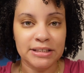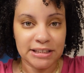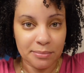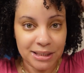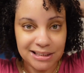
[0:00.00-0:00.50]
is
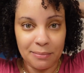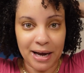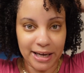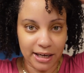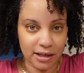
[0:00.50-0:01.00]
similar to my
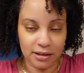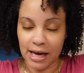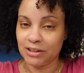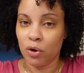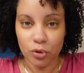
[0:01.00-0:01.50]
hair,
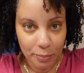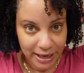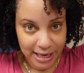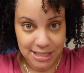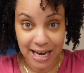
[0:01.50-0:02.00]
I don't know my
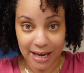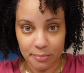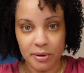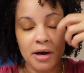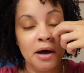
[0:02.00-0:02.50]
hair
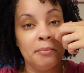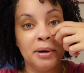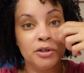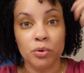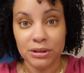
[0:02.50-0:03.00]
type,
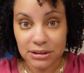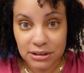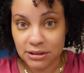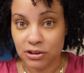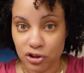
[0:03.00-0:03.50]
but you can
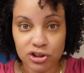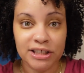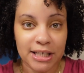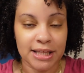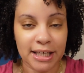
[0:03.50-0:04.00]
just
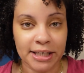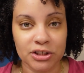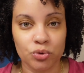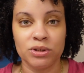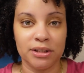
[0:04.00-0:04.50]
see the thickness,
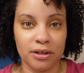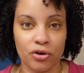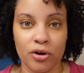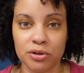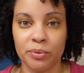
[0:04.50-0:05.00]
you can see the
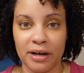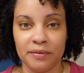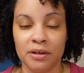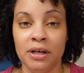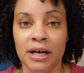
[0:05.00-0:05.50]
curls,
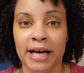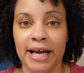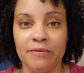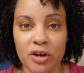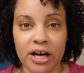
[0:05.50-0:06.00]
whatever.
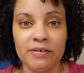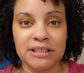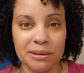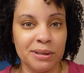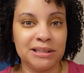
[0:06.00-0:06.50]
If your hair is
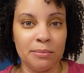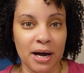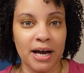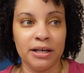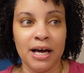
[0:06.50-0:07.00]
similar to
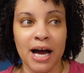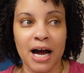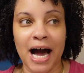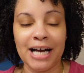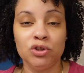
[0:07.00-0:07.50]
mine,
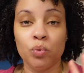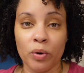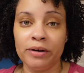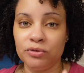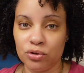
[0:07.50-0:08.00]
I do
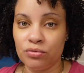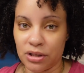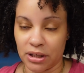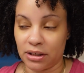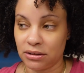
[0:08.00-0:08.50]
one of two
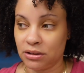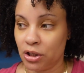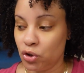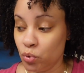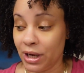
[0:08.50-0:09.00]
things.
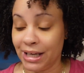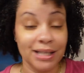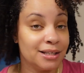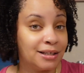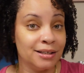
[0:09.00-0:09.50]
You can
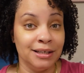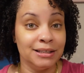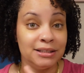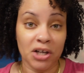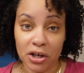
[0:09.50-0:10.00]
either
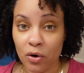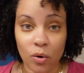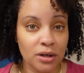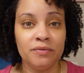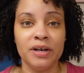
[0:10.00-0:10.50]
dunk
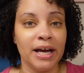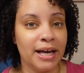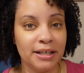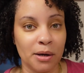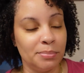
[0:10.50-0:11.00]
all of your
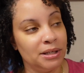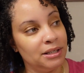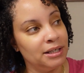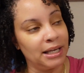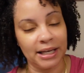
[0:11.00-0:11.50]
head
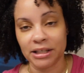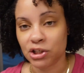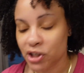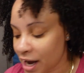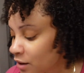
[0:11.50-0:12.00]
completely, like in the
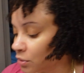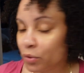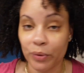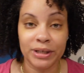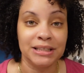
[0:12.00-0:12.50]
shower
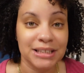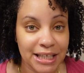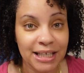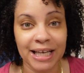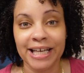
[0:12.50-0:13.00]
or in the
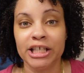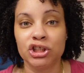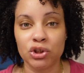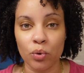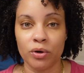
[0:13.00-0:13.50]
sink, and get it
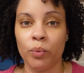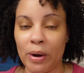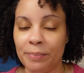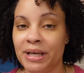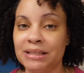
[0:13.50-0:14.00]
soaking
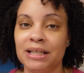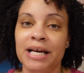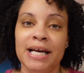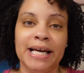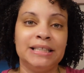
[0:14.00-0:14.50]
wet, because
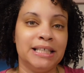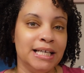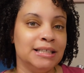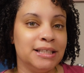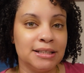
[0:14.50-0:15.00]
it's
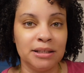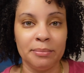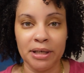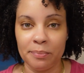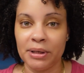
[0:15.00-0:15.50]
easier to
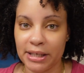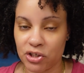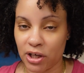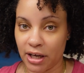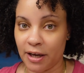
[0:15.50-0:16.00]
manipulate
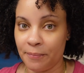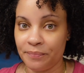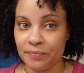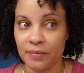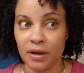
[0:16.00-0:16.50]
your hair
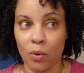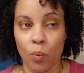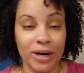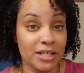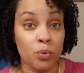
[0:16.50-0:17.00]

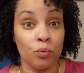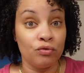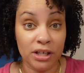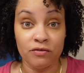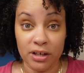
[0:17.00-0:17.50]
when it's
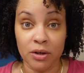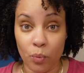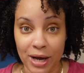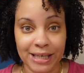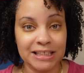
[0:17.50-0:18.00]
really, really
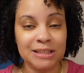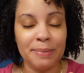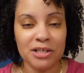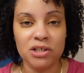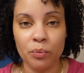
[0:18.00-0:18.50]
wet,
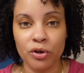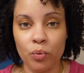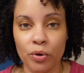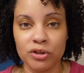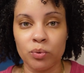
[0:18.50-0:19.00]
especially when you
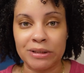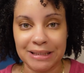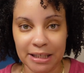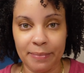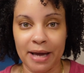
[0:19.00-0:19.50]
want to do a
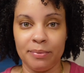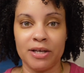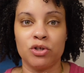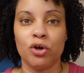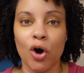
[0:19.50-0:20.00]
slick back,
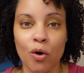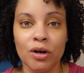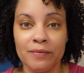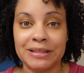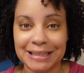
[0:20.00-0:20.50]
because the goal
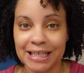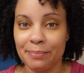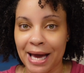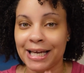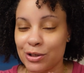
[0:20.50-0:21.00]
of a slick
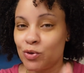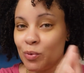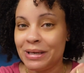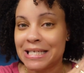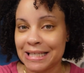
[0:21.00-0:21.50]
back is to
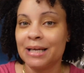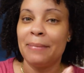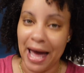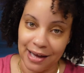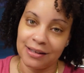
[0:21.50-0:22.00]
be slick
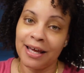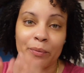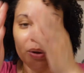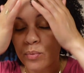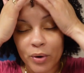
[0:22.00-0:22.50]
back. Like,
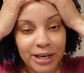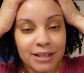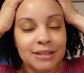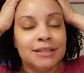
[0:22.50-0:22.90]
we want it,